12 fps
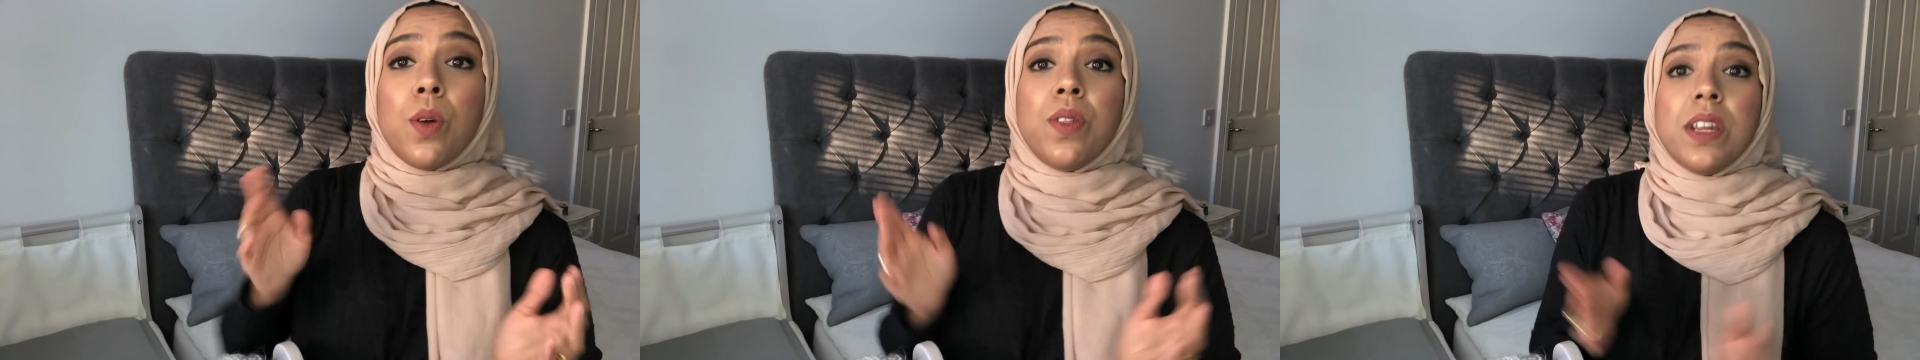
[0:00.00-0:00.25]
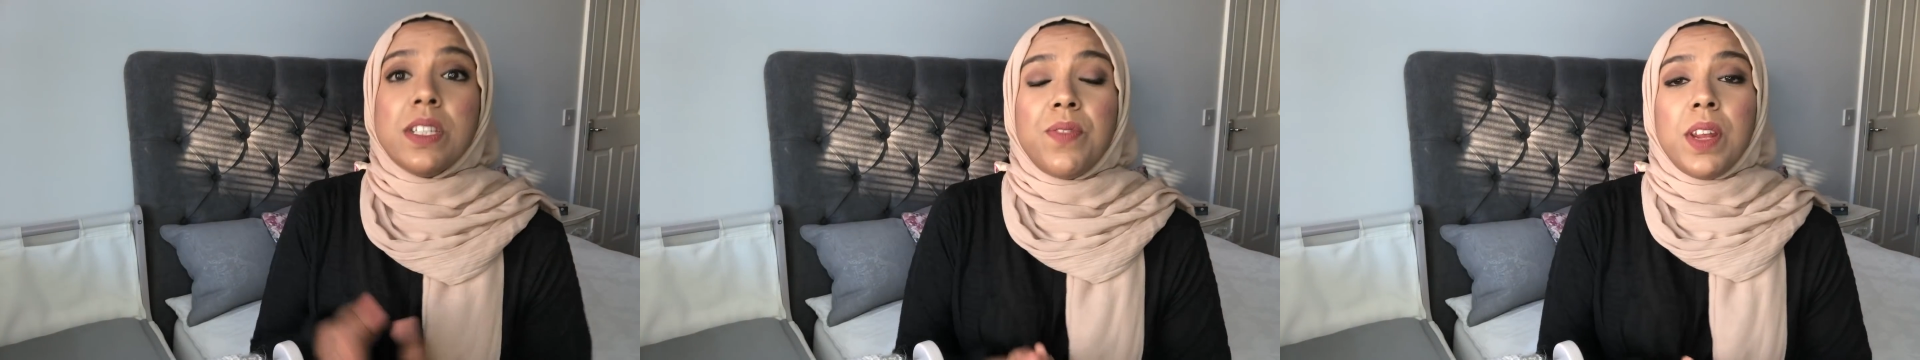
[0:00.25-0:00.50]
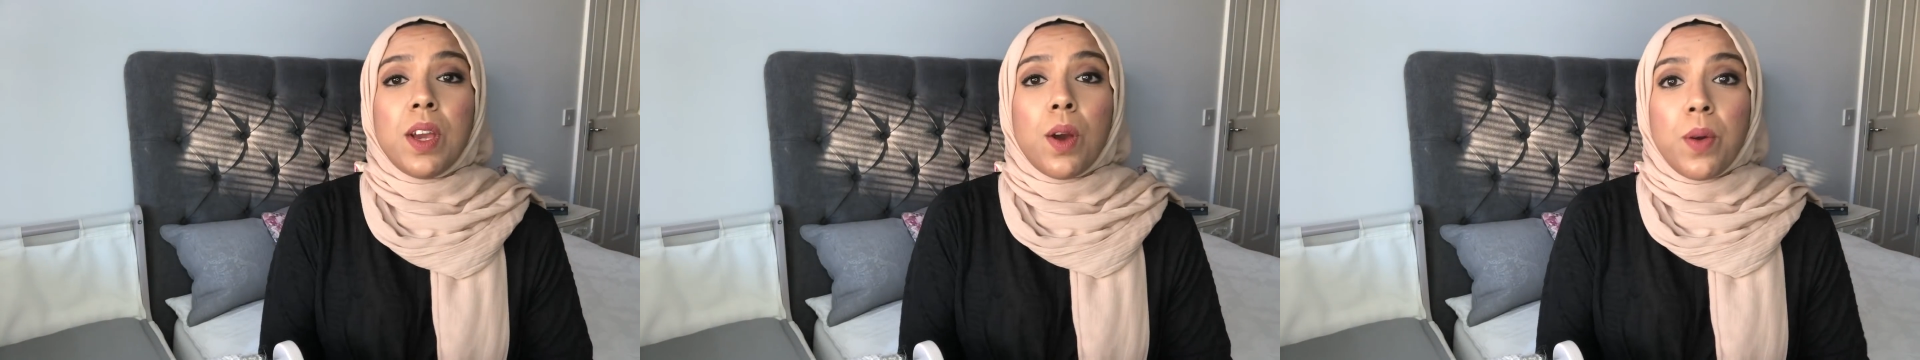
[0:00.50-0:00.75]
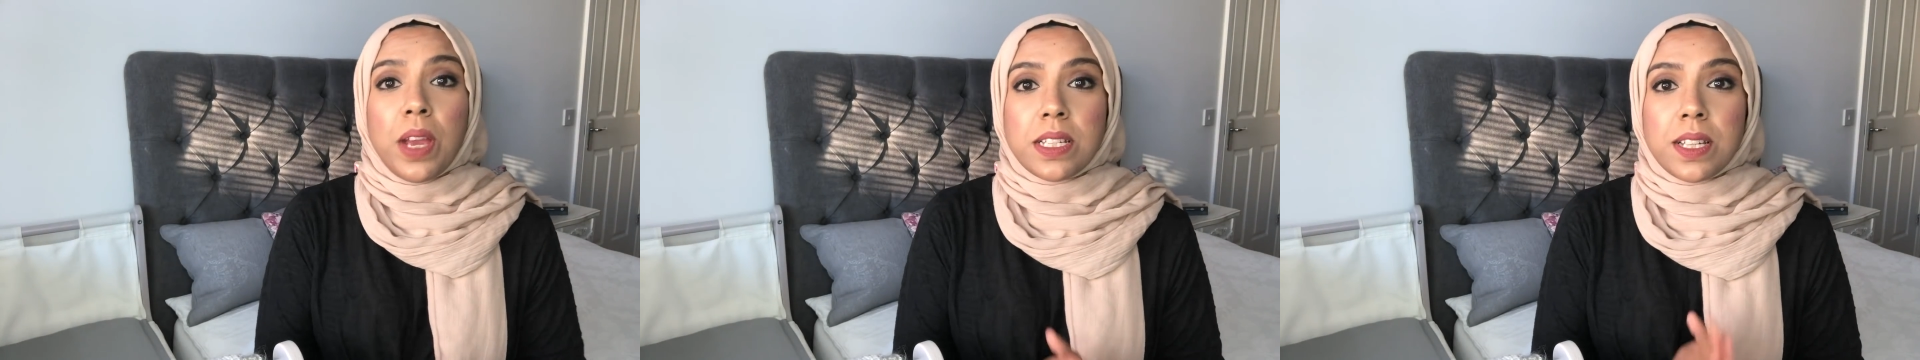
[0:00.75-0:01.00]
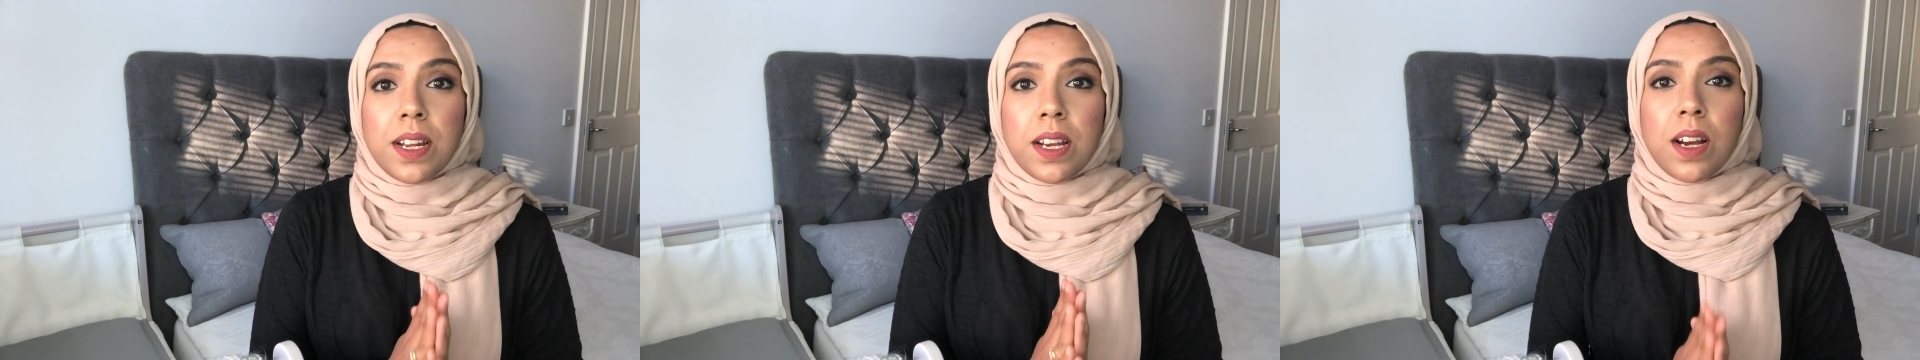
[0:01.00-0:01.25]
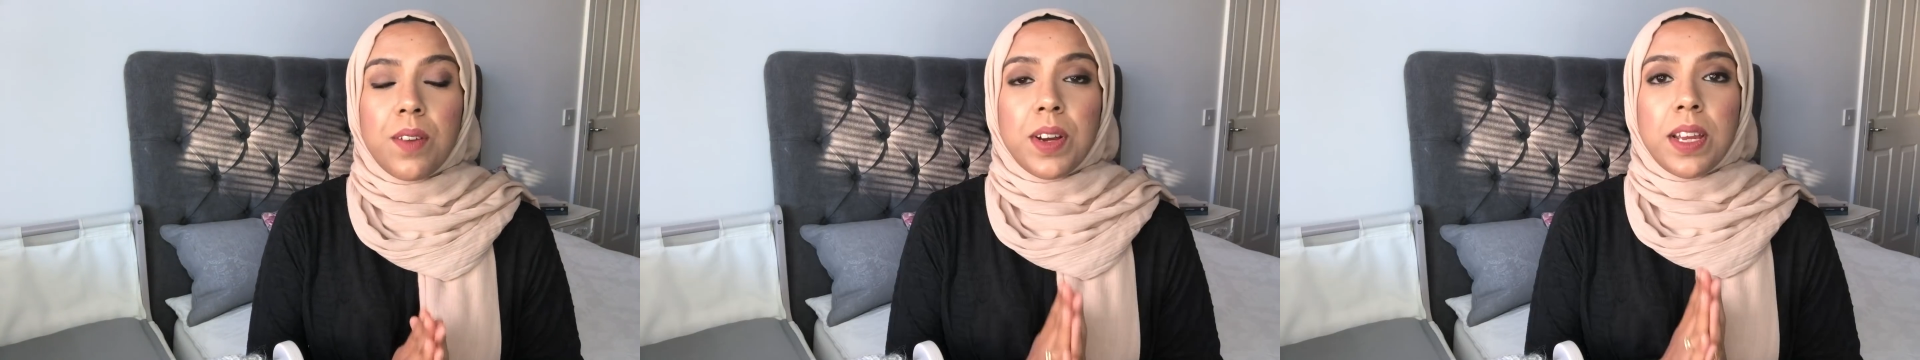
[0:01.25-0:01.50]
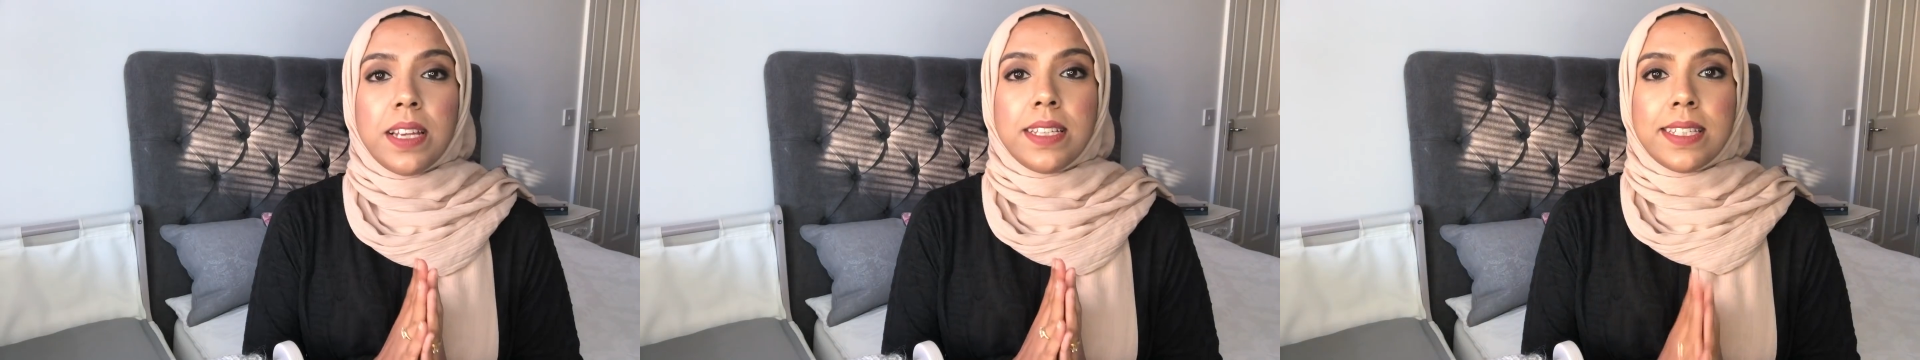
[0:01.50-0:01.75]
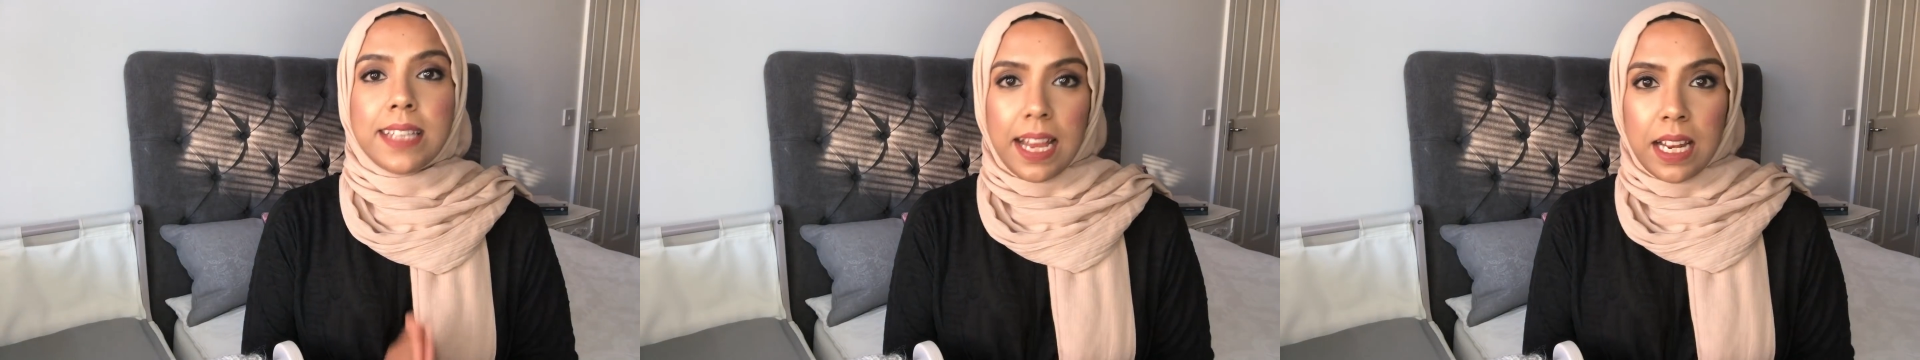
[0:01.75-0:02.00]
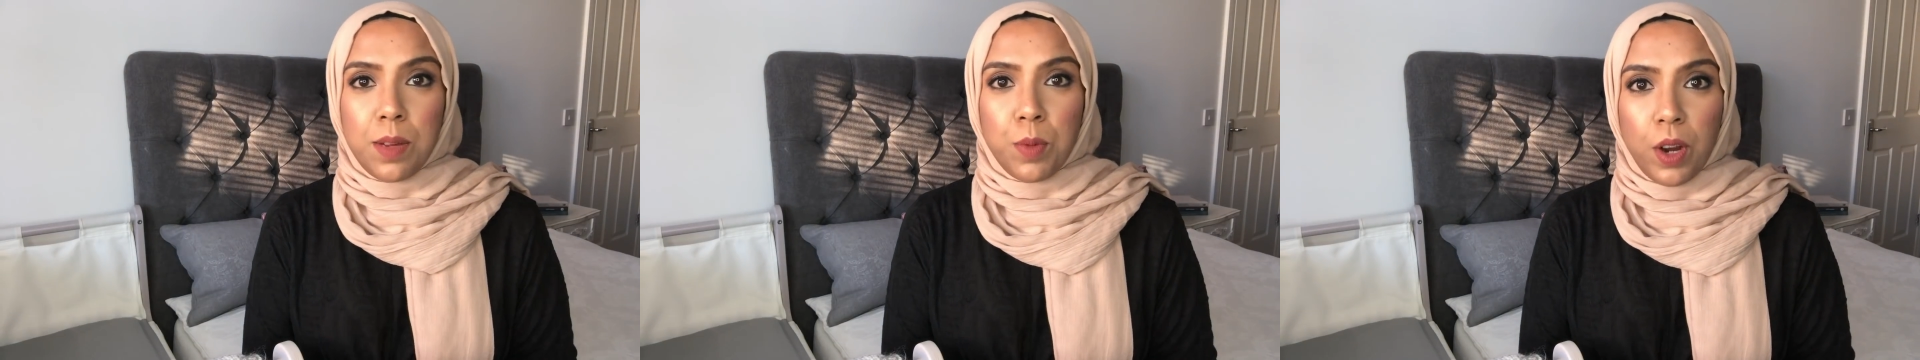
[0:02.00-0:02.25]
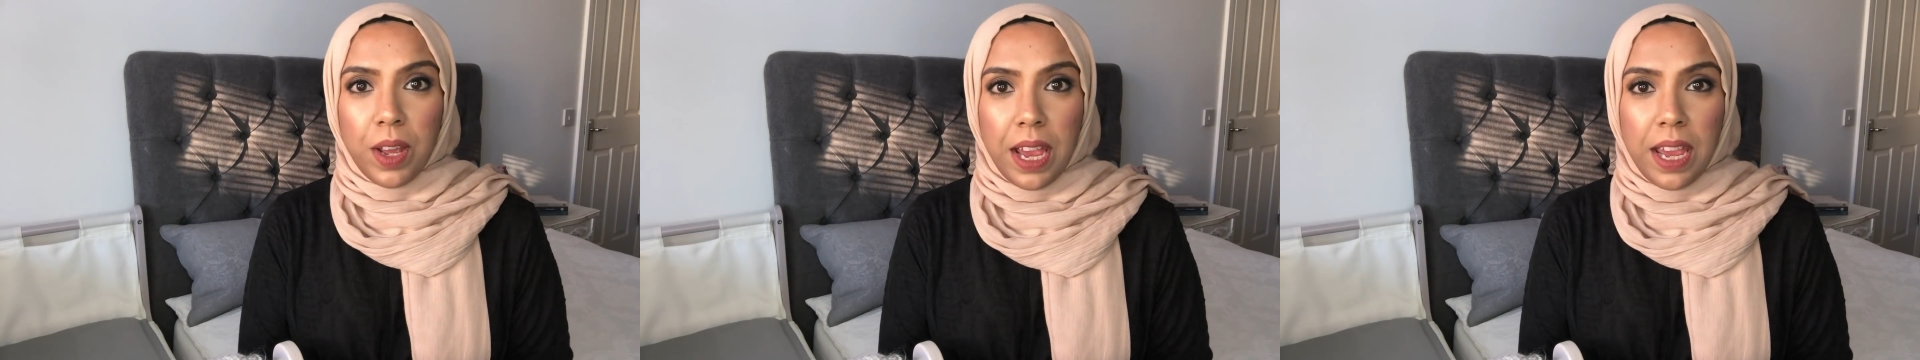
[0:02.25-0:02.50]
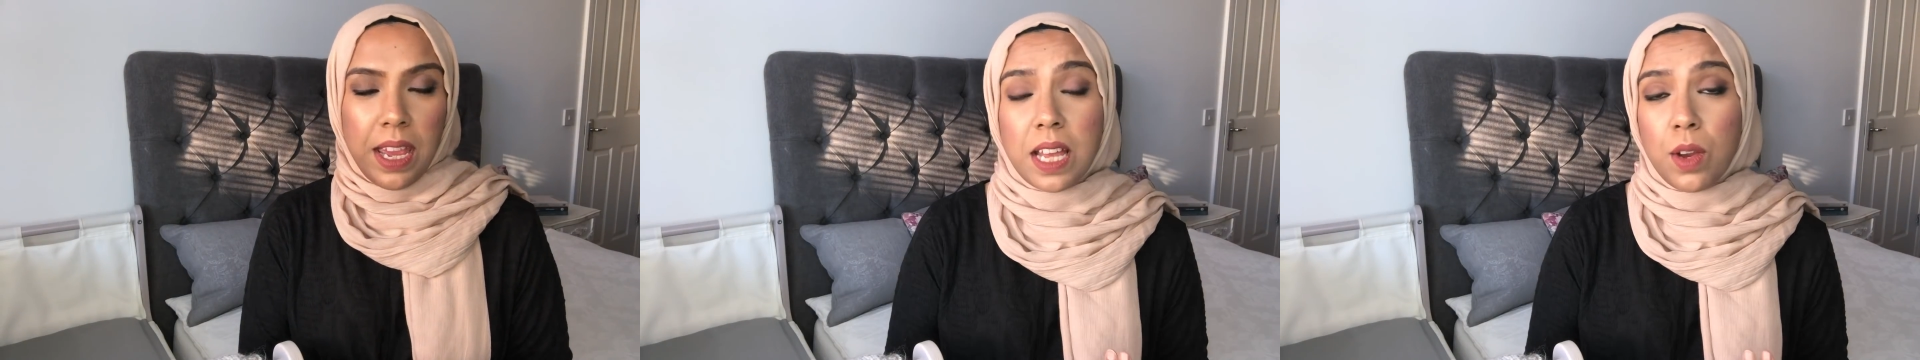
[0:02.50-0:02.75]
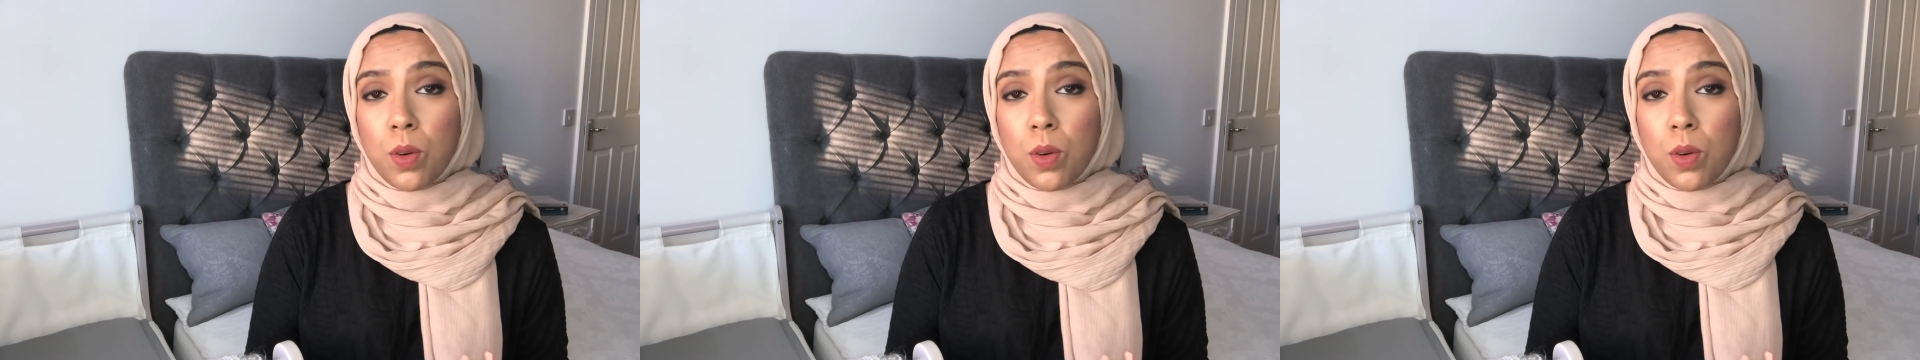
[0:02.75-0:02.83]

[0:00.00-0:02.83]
this video is going to cover exactly what I ate.